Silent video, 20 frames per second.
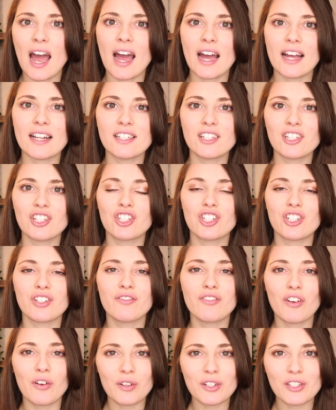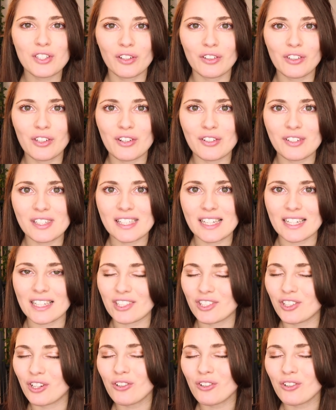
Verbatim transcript: and just focus on those things.